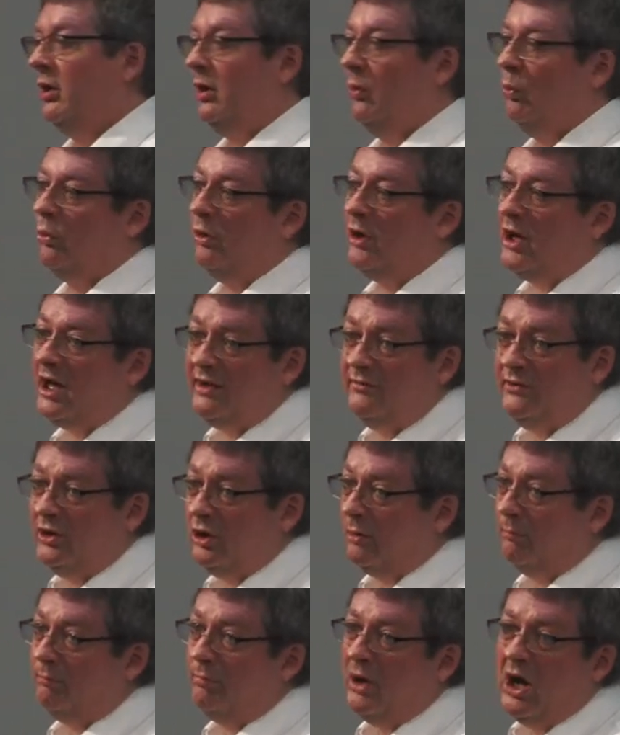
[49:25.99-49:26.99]
And we're not even
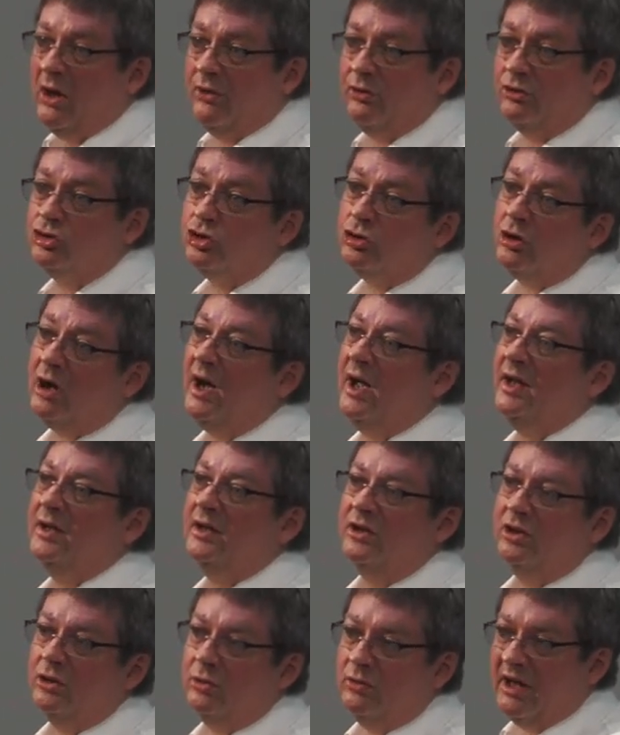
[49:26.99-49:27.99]
going to bother trying
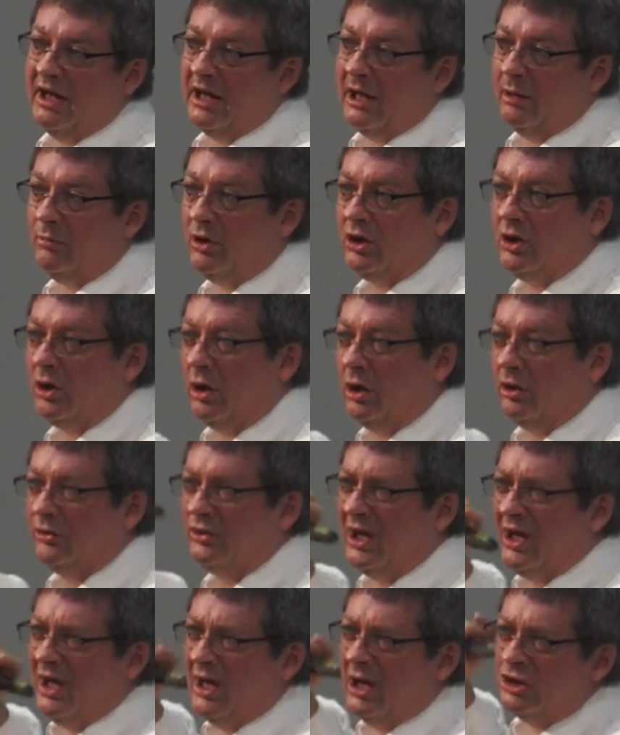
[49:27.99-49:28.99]
to do that because